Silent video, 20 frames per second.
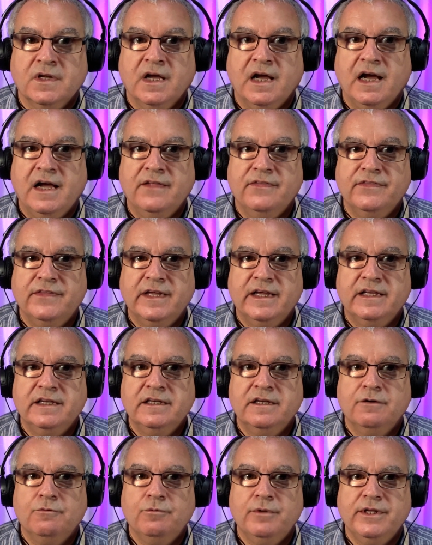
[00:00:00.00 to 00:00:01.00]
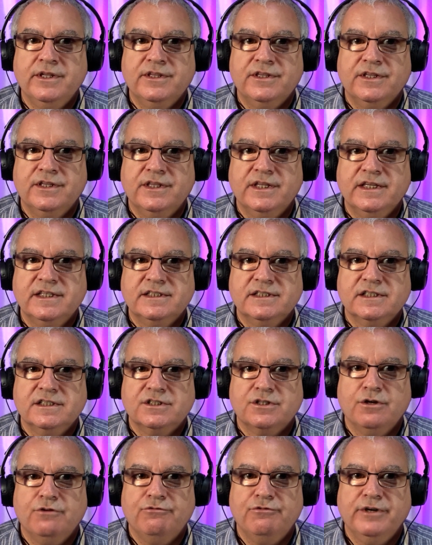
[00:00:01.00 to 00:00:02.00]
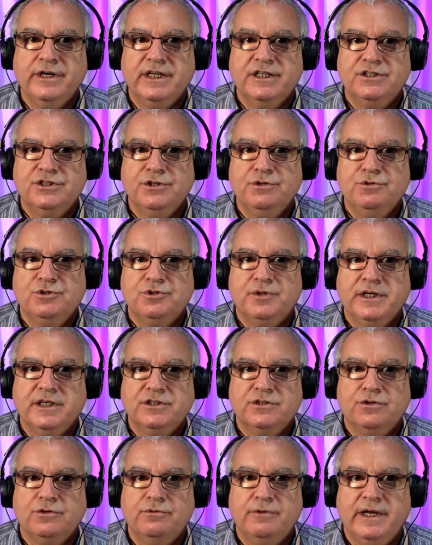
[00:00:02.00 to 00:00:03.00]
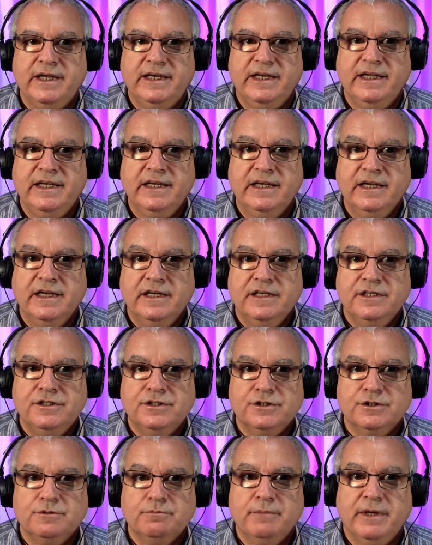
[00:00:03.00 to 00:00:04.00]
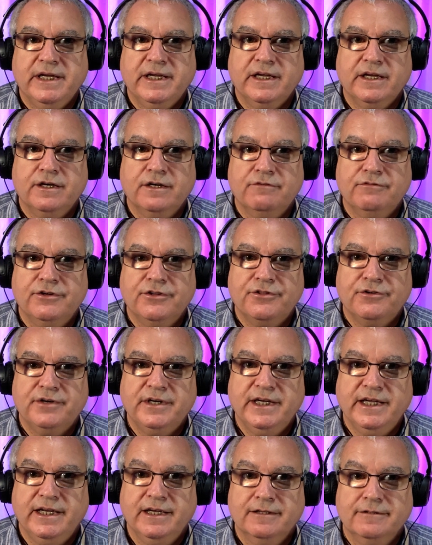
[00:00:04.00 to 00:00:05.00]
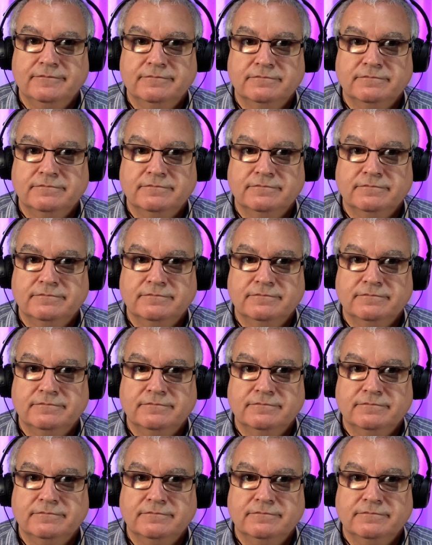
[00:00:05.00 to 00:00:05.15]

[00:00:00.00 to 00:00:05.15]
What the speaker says: and then with this that's covering 2 strings already, just make it cover 3.